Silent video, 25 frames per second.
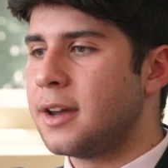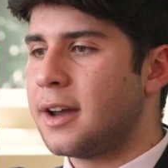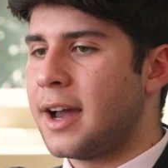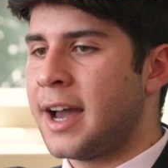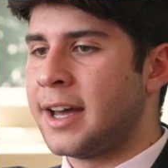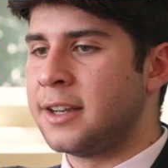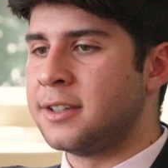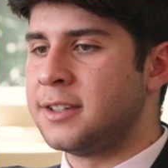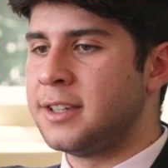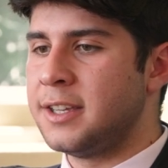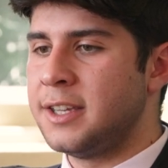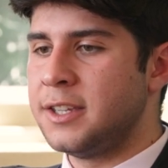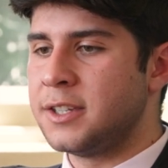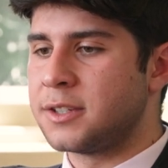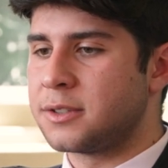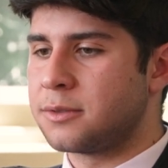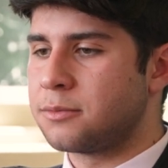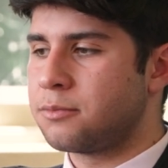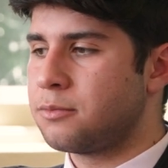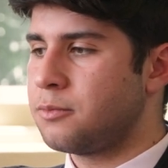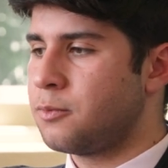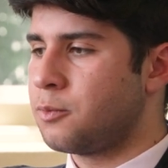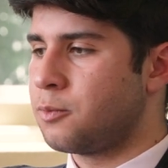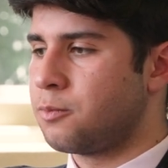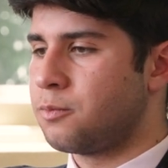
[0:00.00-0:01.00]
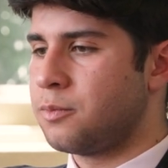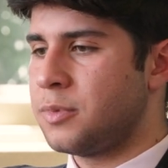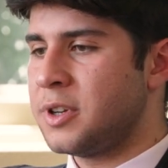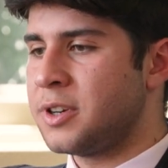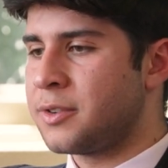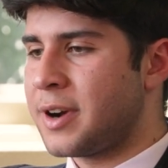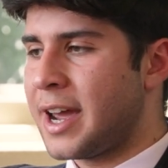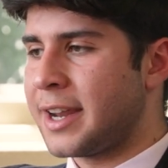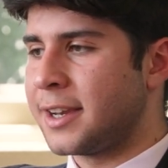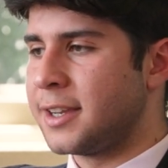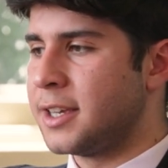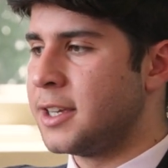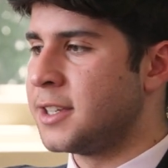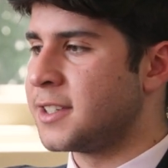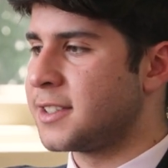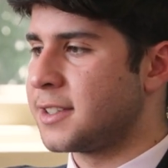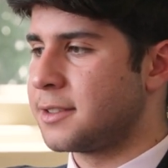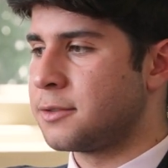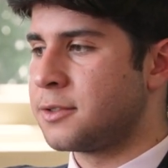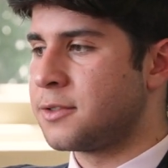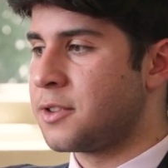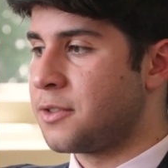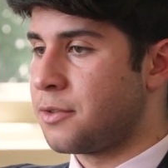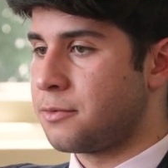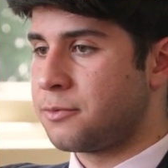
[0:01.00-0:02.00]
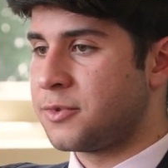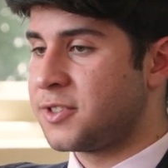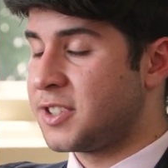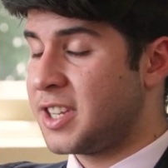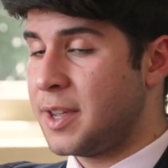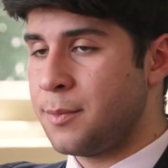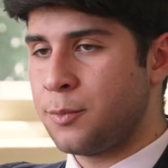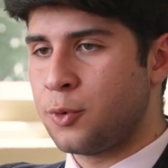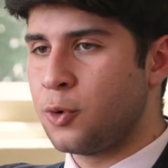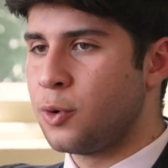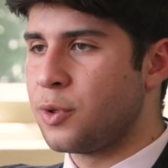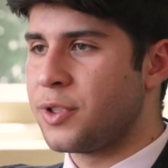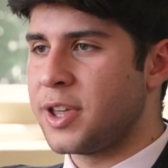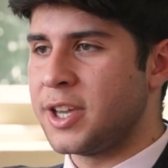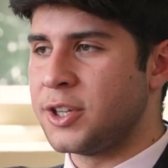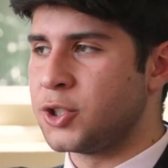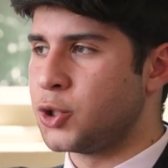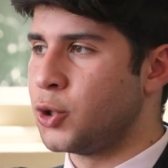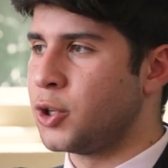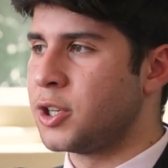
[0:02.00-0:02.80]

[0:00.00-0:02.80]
And these, in Radley, is simple things.